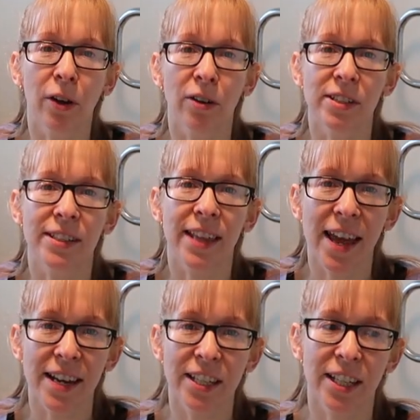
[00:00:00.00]
because
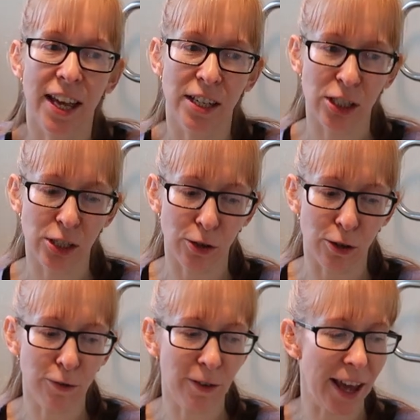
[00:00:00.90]
that can
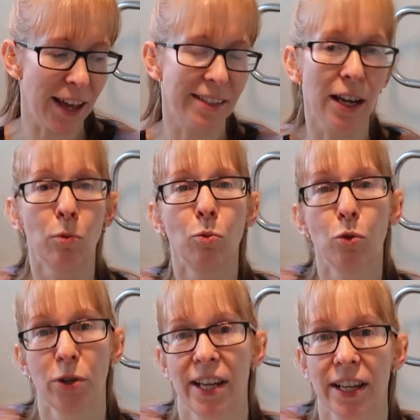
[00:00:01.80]
serve as a
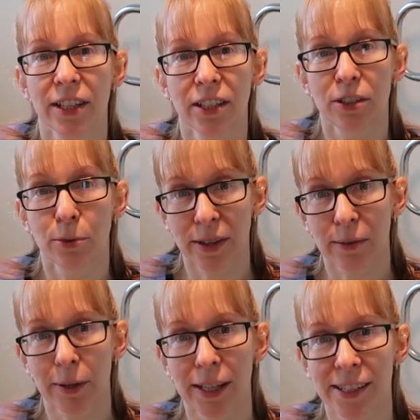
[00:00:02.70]
warning to
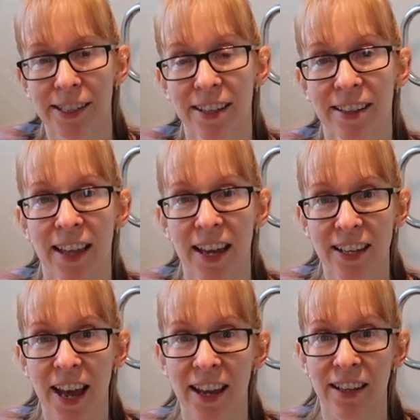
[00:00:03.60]
other bees that,
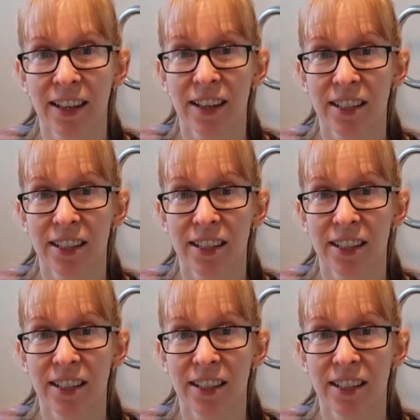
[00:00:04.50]
hey,